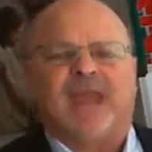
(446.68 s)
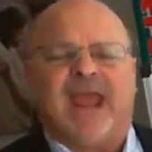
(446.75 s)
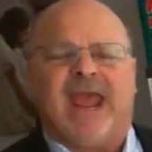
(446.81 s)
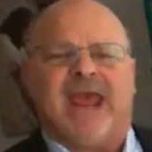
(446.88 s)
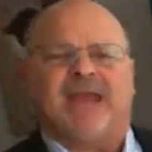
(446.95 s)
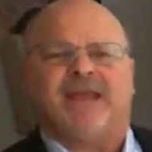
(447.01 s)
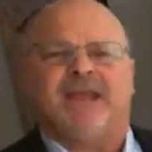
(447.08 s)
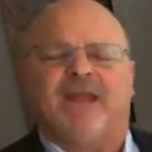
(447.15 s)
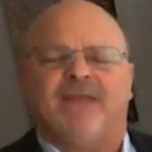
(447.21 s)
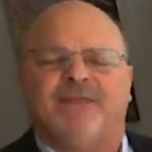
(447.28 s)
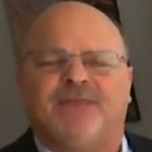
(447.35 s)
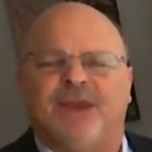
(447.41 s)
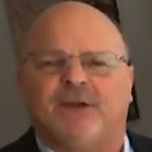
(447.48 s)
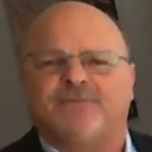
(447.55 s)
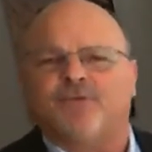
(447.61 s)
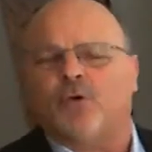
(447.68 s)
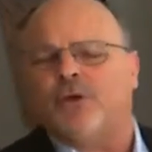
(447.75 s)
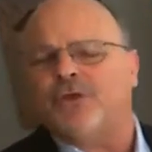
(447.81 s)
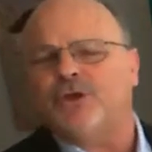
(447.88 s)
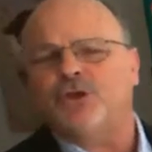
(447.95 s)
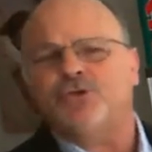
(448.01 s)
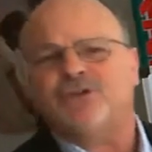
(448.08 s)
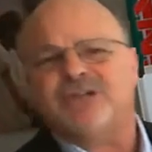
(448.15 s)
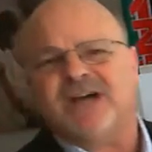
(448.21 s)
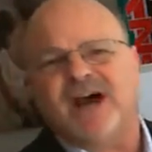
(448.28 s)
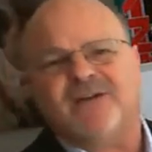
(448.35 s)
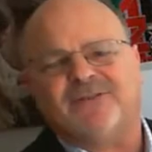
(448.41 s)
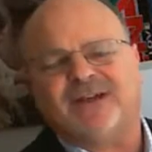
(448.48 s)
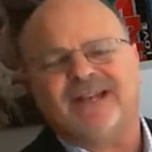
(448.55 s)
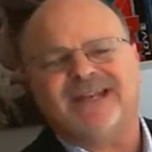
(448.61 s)
And therefore, the new
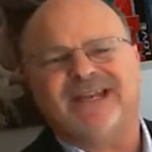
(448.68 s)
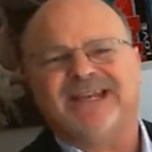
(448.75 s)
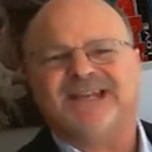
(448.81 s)
covenant